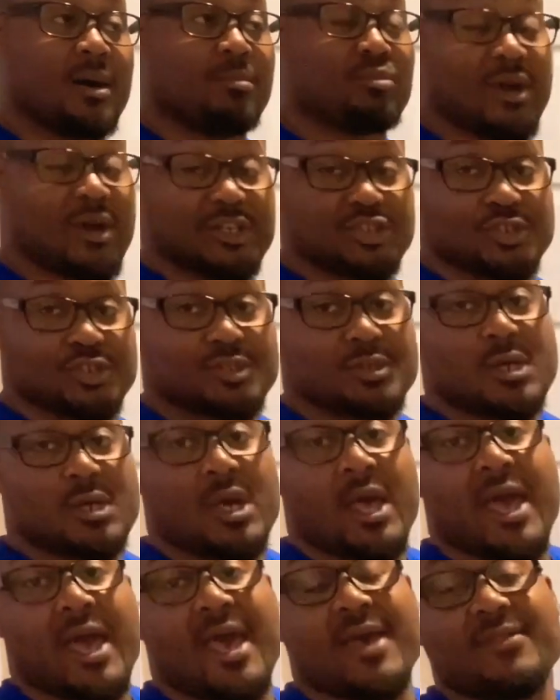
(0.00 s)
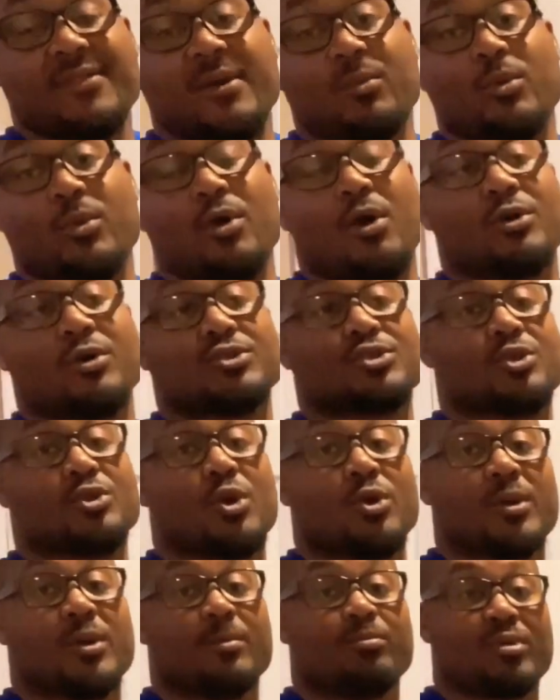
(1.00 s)
pressure. And then we're also
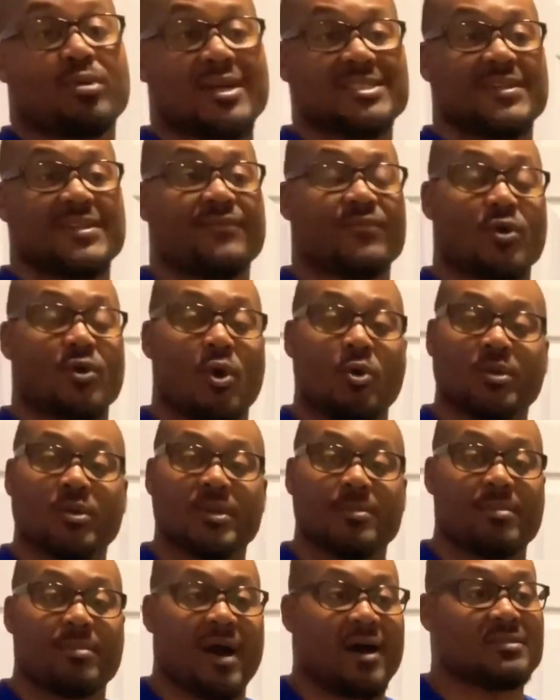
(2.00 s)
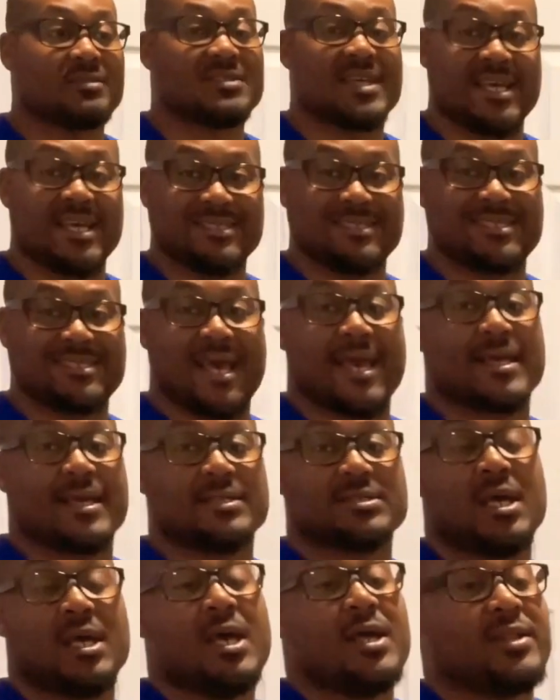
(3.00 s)
going to press it for only about 10
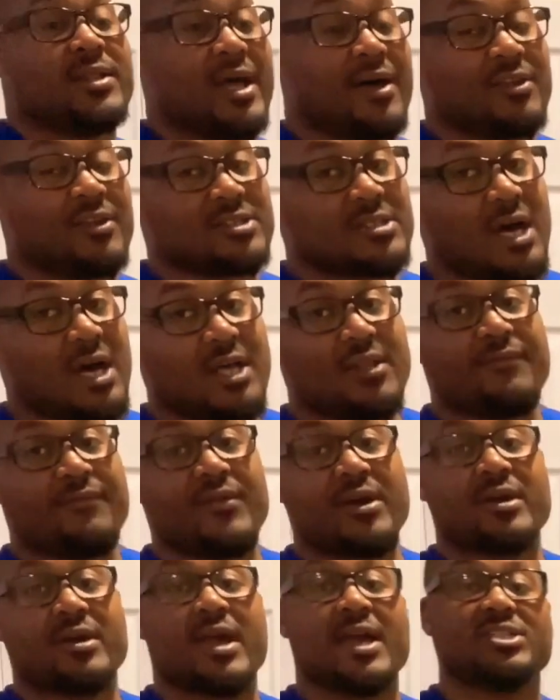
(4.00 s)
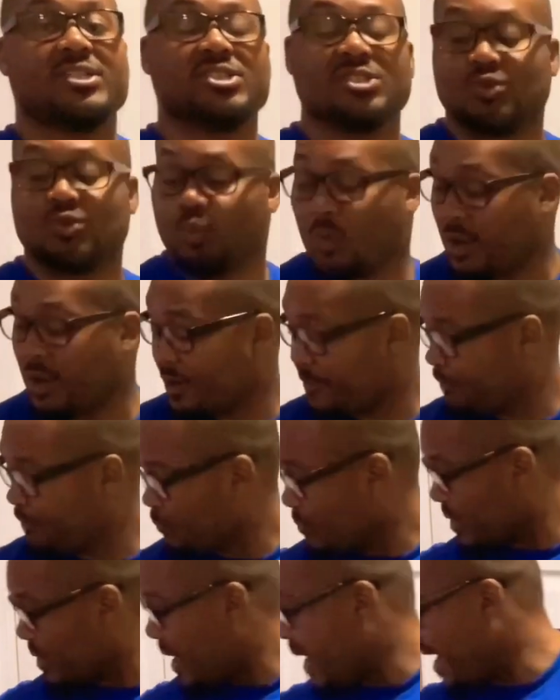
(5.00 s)
seconds. Now, there's other variations where
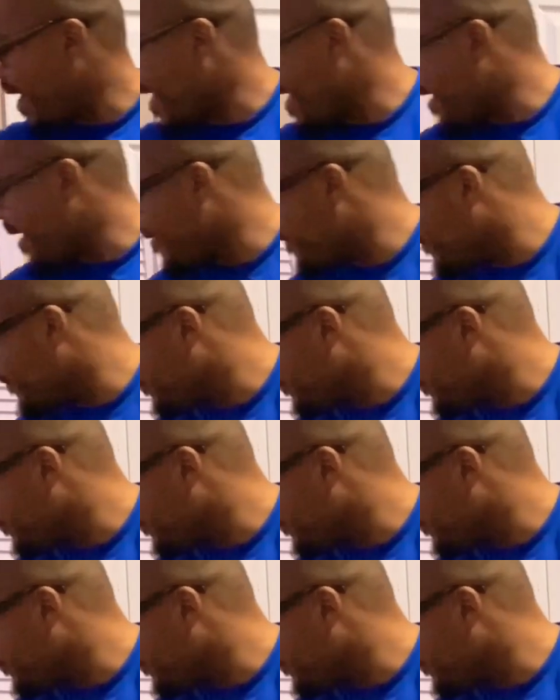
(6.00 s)
I have